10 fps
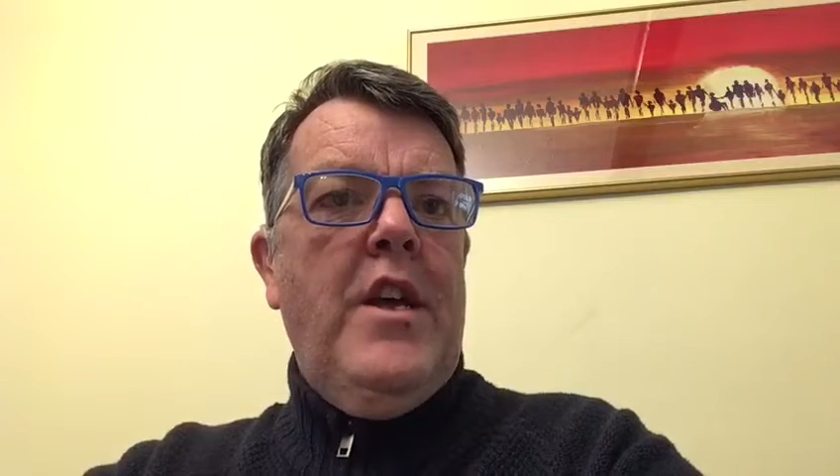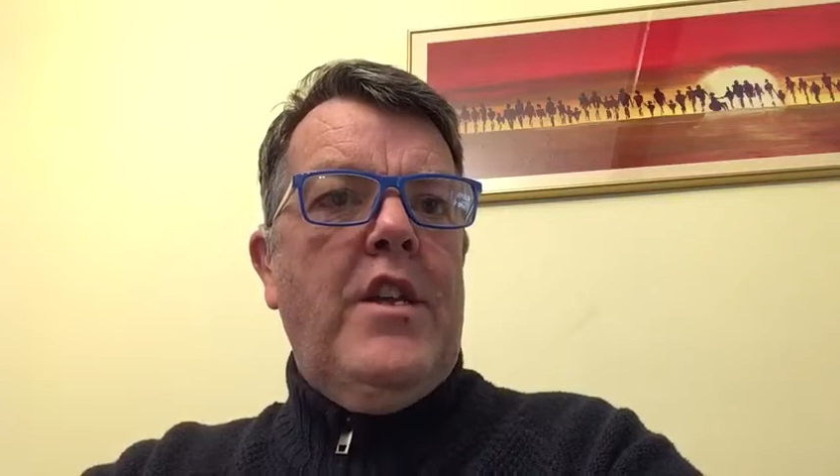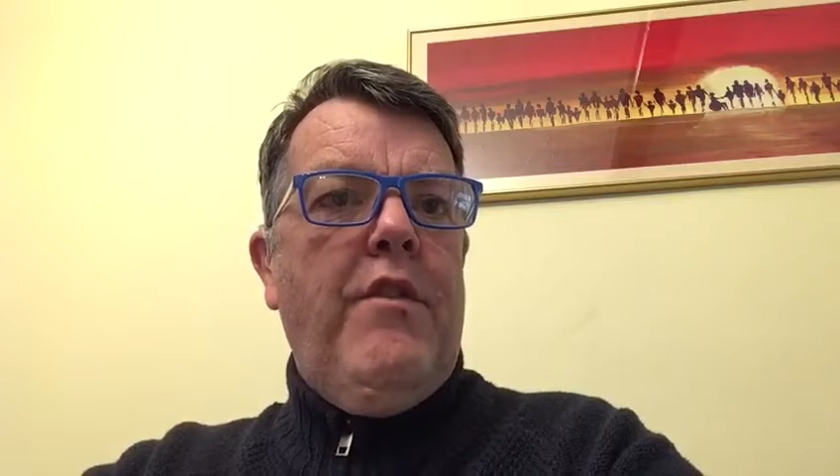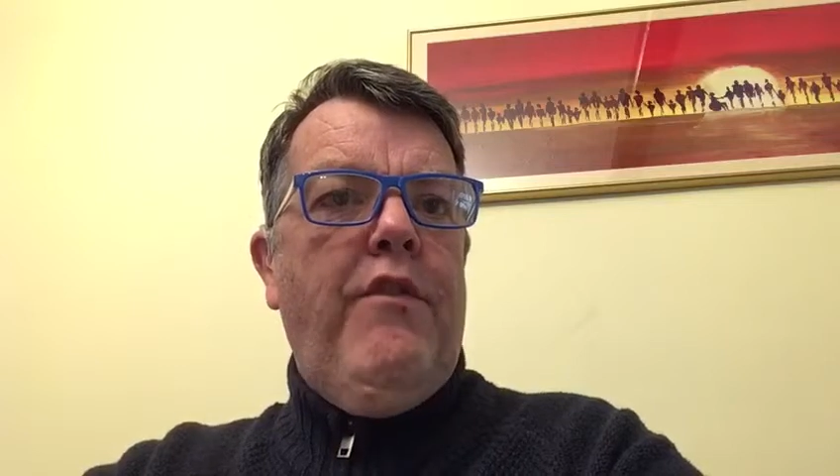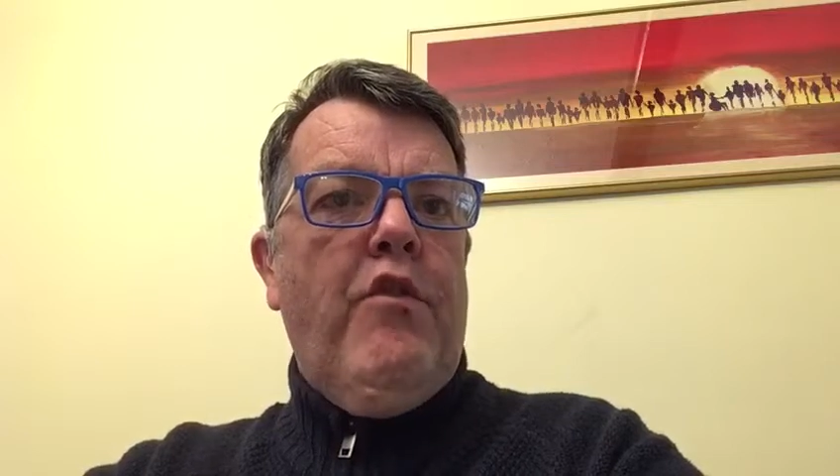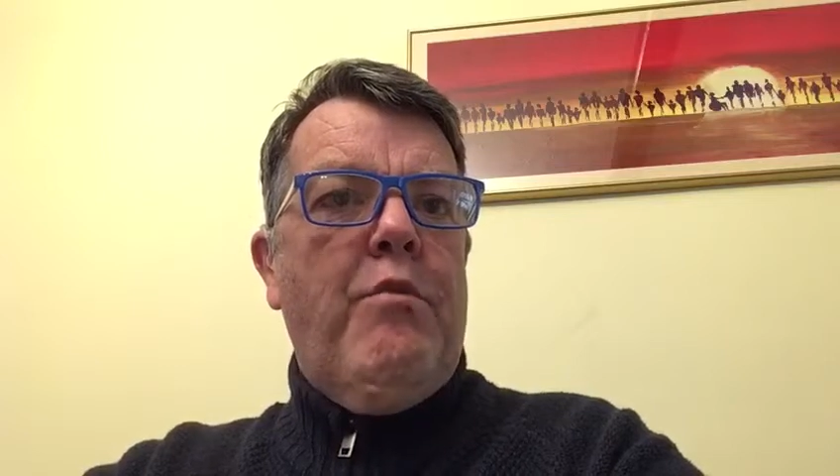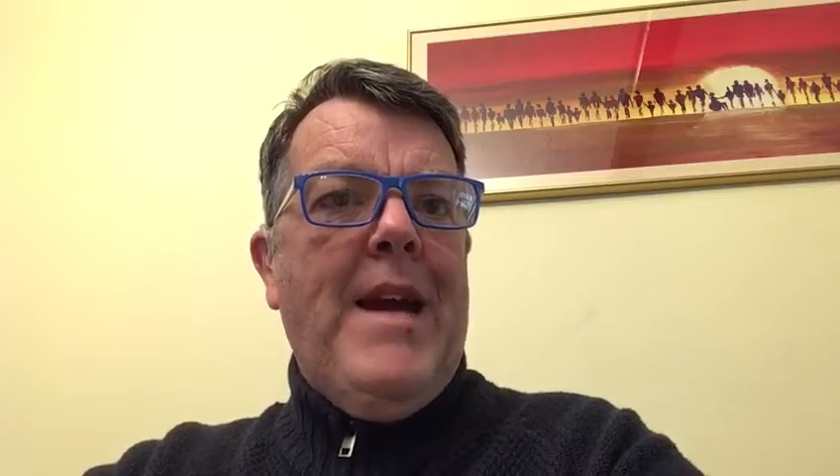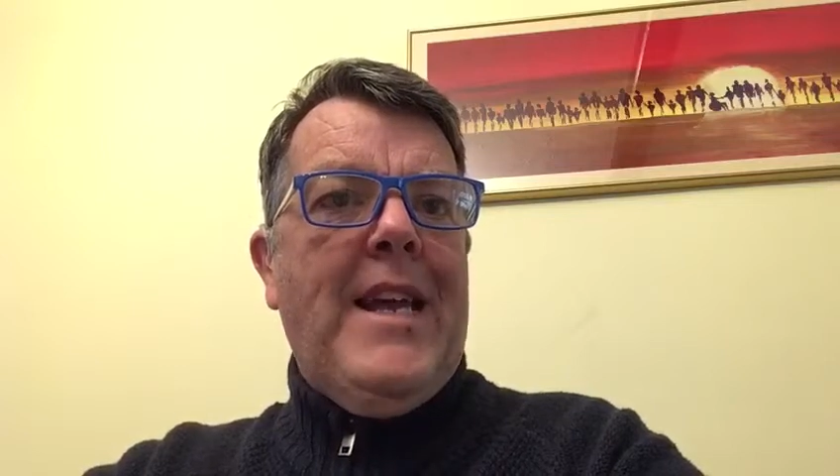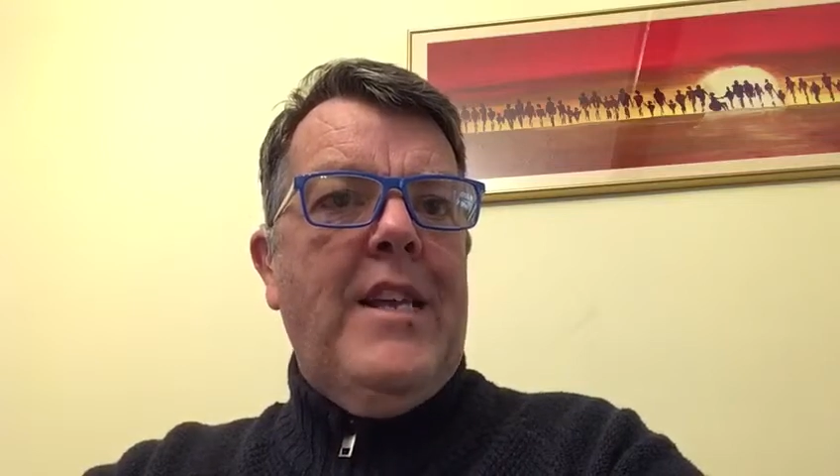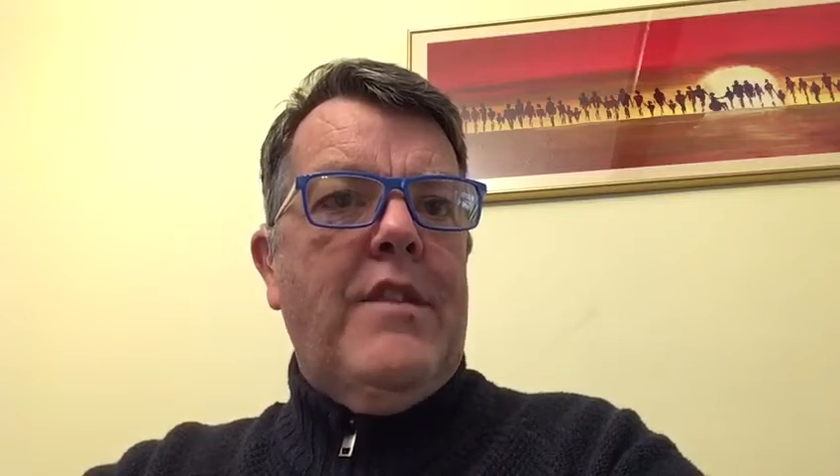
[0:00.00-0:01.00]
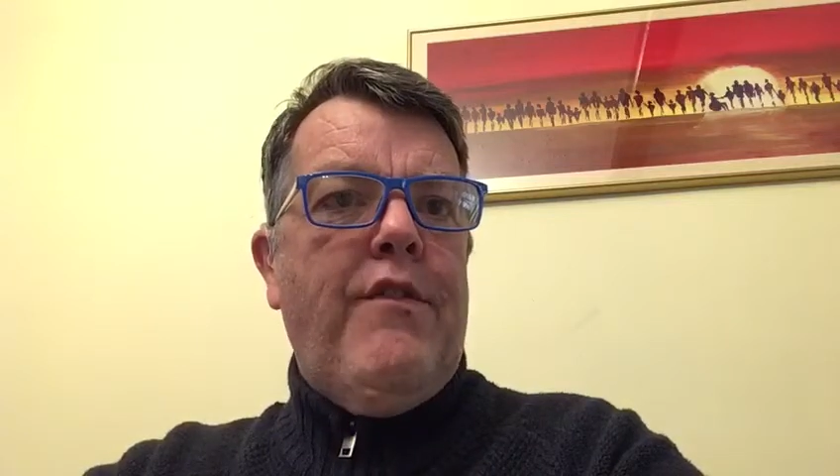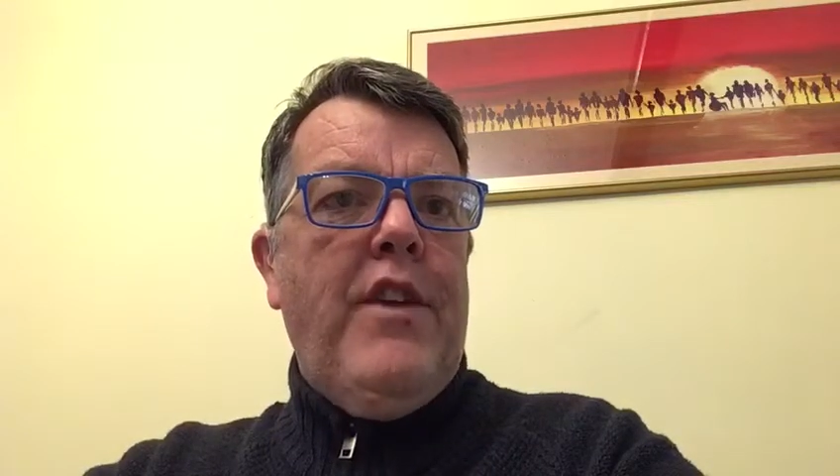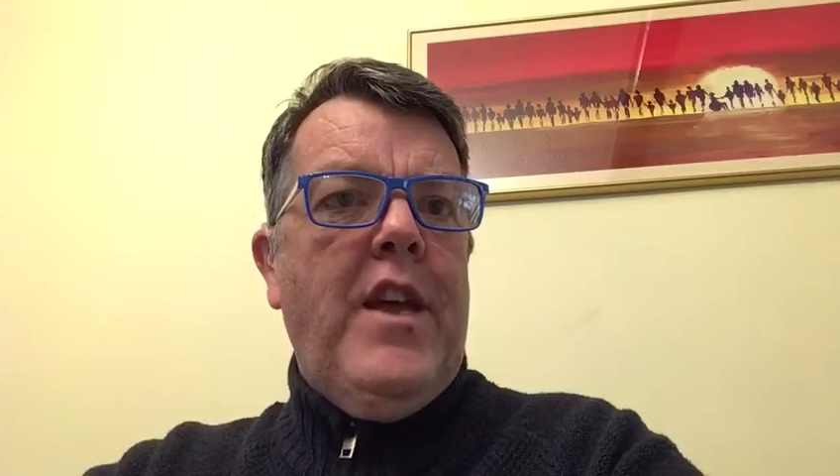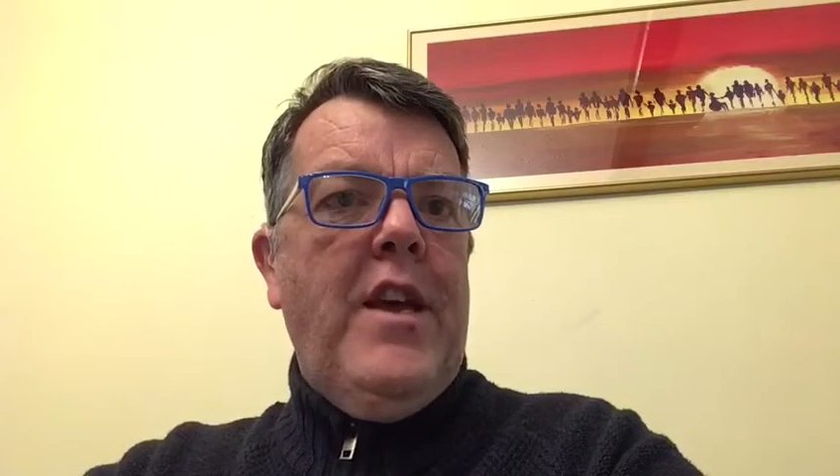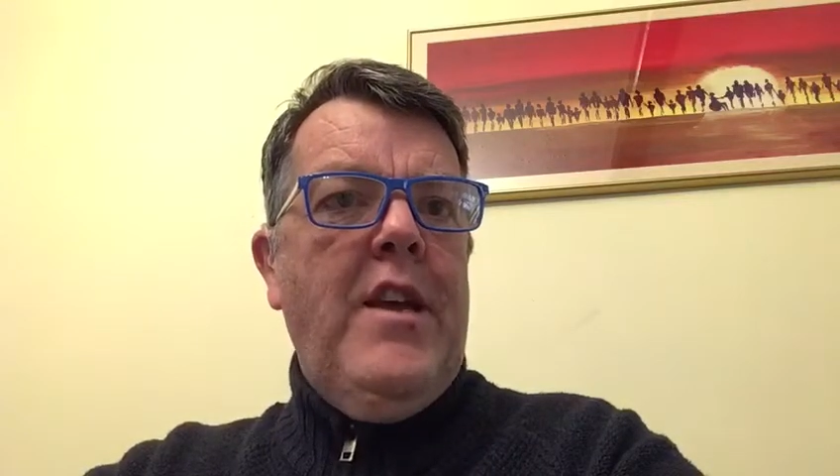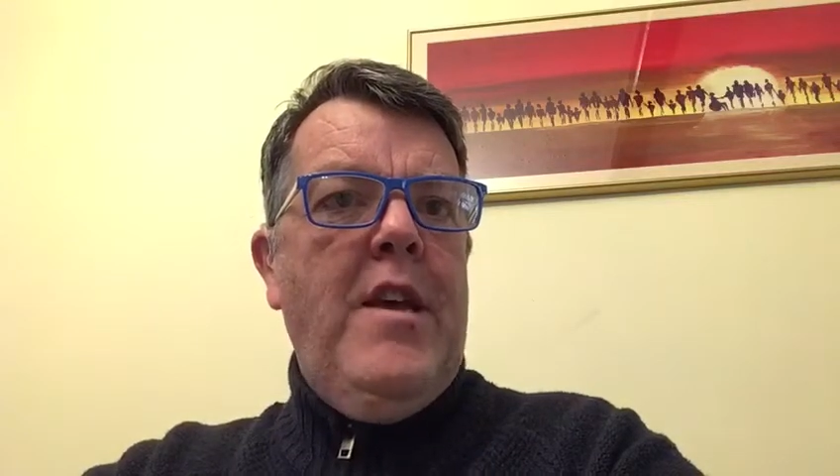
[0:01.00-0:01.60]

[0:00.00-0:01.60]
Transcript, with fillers: to fall back into fear,